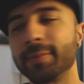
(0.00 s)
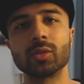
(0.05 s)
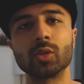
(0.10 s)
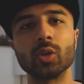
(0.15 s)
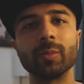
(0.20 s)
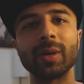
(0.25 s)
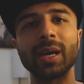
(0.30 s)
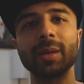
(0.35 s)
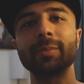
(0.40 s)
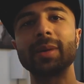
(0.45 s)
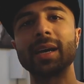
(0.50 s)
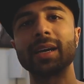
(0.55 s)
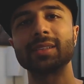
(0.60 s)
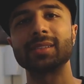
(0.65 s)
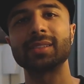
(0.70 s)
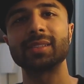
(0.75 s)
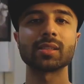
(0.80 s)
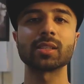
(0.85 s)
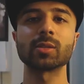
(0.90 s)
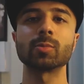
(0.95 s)
2-man
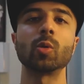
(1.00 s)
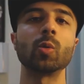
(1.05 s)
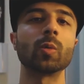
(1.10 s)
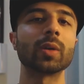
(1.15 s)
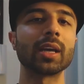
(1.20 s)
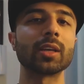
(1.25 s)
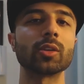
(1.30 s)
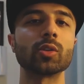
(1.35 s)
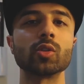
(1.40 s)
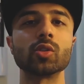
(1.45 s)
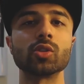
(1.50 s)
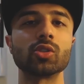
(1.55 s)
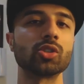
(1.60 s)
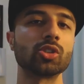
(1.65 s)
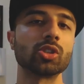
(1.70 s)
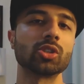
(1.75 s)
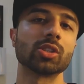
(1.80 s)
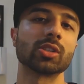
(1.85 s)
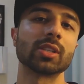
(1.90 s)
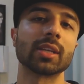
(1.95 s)
bags. That's the small one I
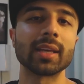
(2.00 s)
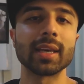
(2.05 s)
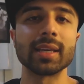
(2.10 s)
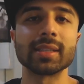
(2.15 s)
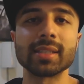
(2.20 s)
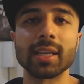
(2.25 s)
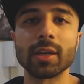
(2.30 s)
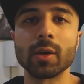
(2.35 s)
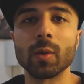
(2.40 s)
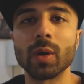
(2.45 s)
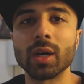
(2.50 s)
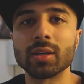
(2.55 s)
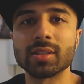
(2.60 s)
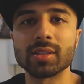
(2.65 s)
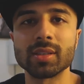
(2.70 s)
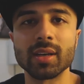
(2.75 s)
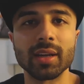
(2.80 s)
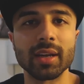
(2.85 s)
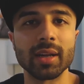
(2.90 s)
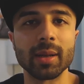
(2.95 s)
use just in case I go
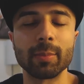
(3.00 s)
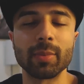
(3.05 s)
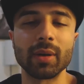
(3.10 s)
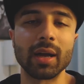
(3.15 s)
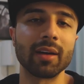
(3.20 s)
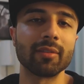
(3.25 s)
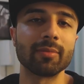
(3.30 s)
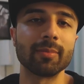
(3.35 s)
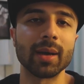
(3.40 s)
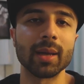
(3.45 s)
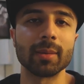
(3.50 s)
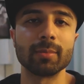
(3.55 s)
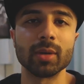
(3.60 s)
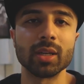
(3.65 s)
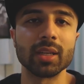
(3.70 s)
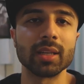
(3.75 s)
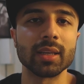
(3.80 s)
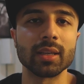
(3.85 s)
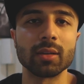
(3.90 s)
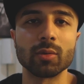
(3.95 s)
outside and I have my
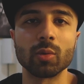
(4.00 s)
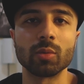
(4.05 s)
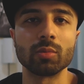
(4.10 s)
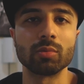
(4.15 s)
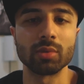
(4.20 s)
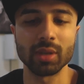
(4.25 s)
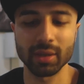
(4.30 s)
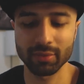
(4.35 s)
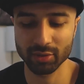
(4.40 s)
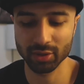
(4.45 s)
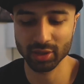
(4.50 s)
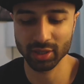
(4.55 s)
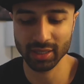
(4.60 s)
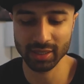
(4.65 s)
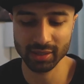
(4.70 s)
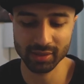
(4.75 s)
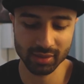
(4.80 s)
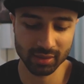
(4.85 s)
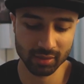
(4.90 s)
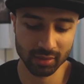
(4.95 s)
money in or whatever it
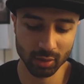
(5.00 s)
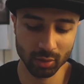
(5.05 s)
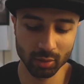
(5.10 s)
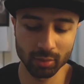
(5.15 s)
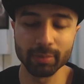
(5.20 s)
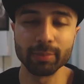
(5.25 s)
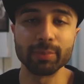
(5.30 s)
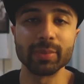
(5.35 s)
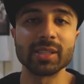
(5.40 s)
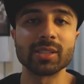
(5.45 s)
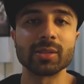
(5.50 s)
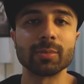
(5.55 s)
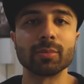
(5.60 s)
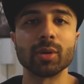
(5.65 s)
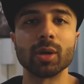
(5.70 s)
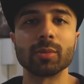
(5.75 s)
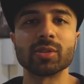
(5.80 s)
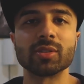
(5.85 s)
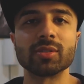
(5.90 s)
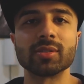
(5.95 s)
is, little bits and
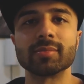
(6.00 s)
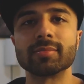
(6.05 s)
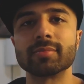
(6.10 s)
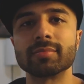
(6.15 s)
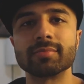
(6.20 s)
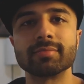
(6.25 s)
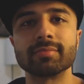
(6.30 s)
bobs,